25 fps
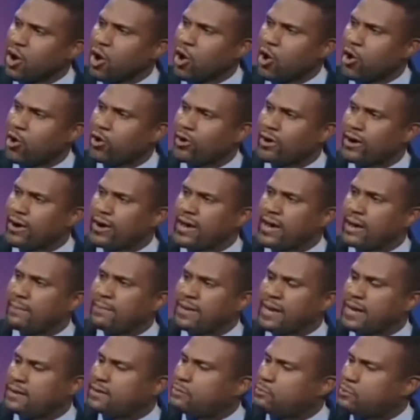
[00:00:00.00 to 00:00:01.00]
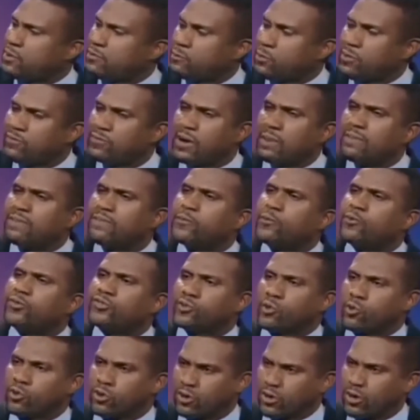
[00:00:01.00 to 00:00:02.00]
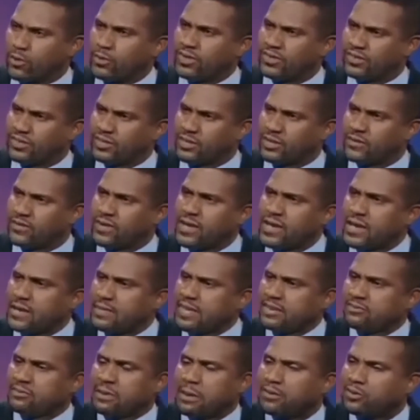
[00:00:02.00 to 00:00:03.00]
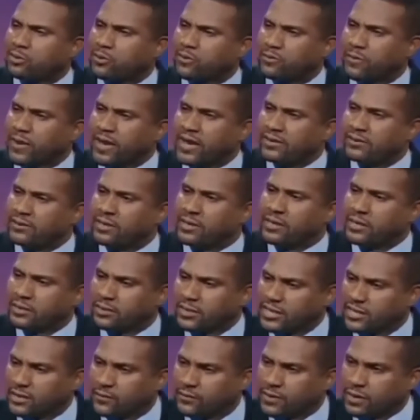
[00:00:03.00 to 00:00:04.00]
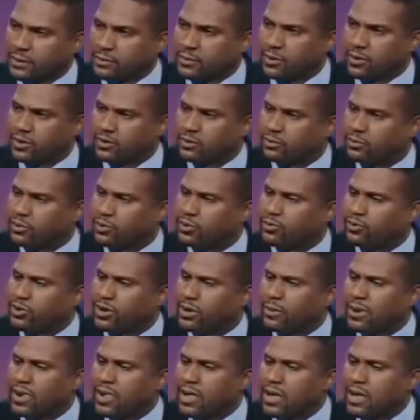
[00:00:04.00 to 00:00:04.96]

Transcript: are, I mean, we've come full circle on this stuff. And that's why I was so fascinated, and thank you for coming on the program.